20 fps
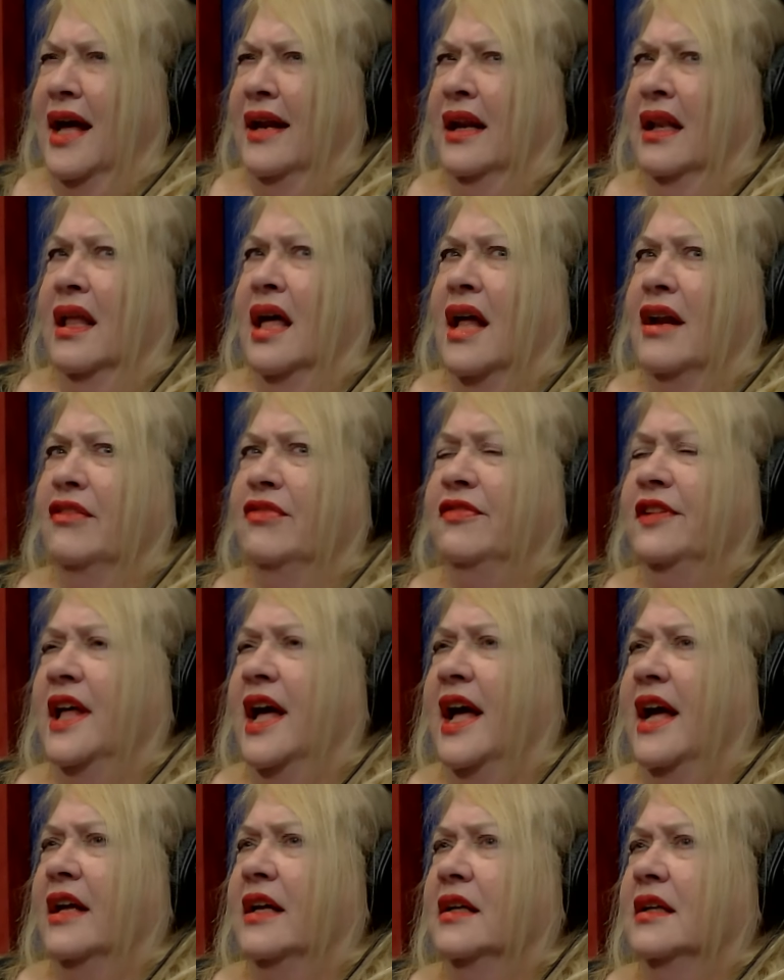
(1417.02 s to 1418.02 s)
a lot of
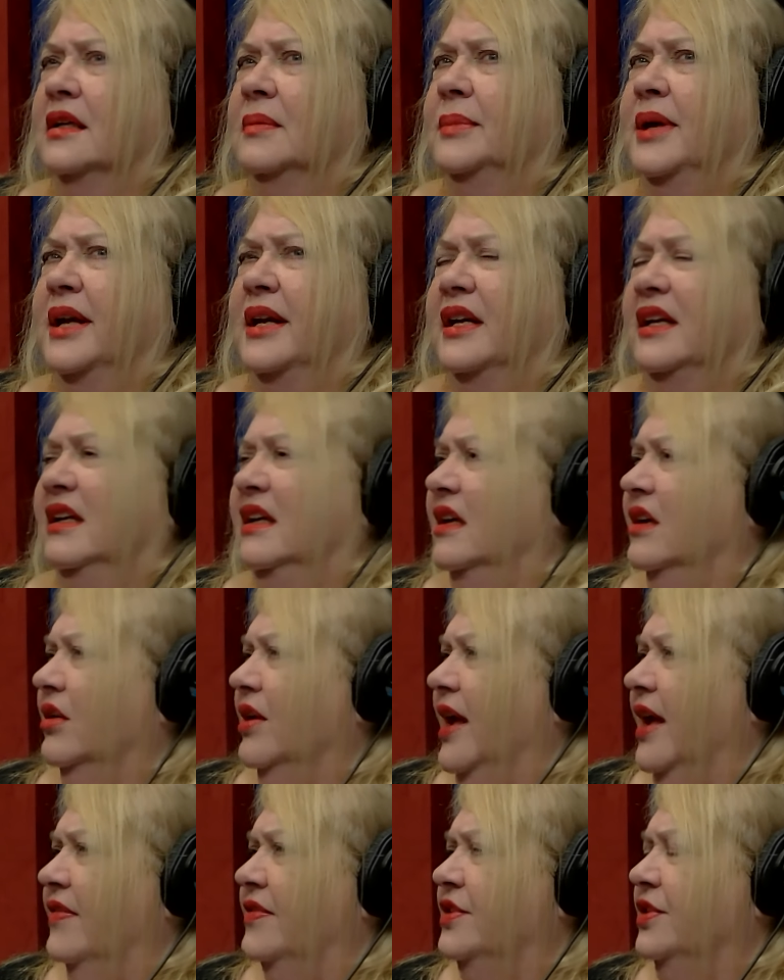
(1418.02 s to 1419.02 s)
flack about a year
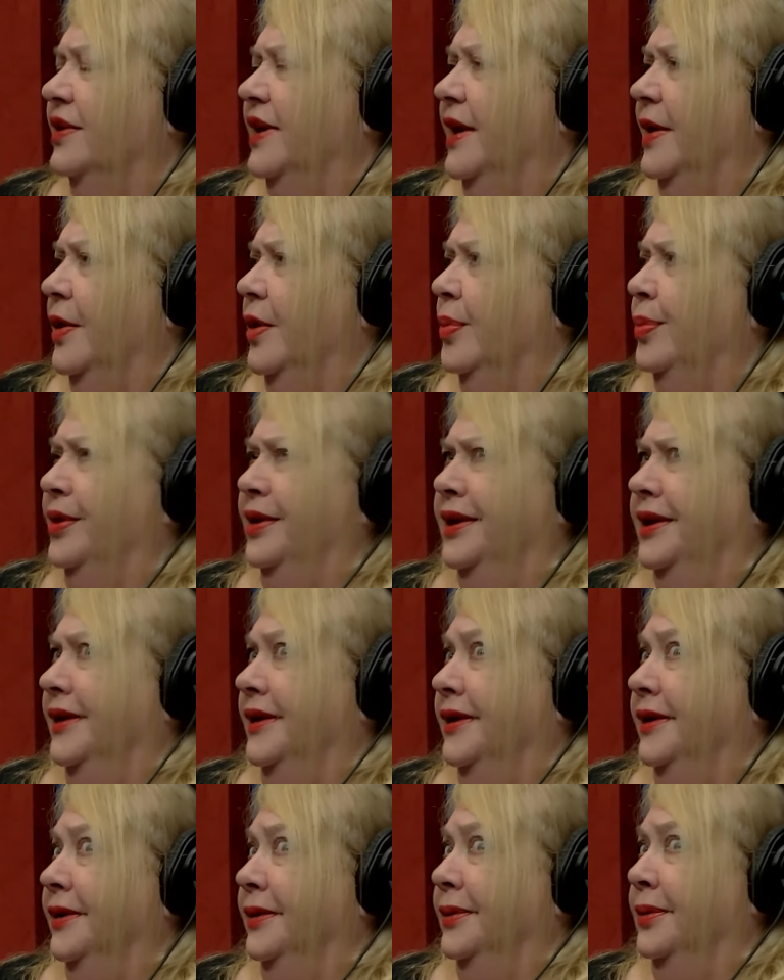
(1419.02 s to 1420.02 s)
after I opened. I
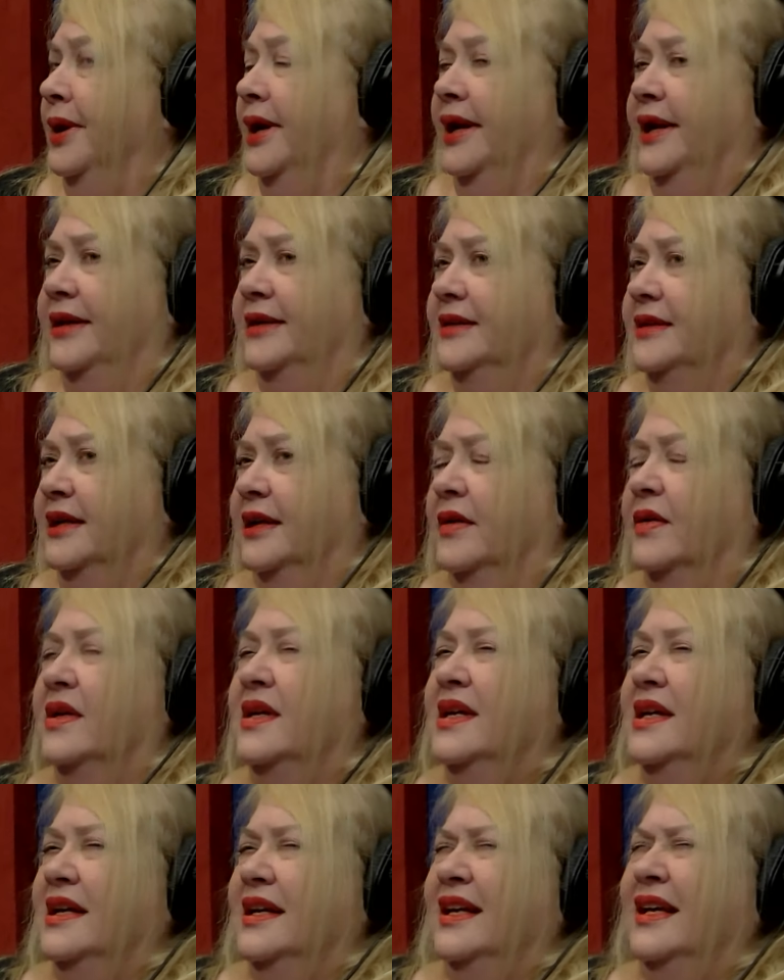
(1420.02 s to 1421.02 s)
don't know mm-hmm. why, you know.
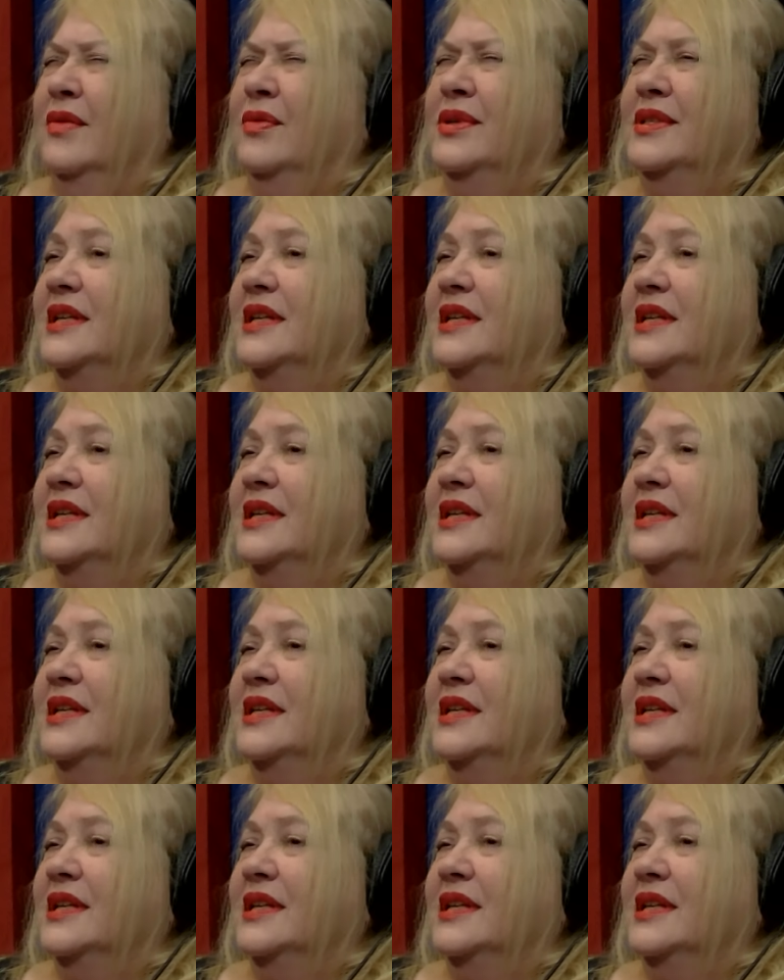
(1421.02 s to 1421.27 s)
It was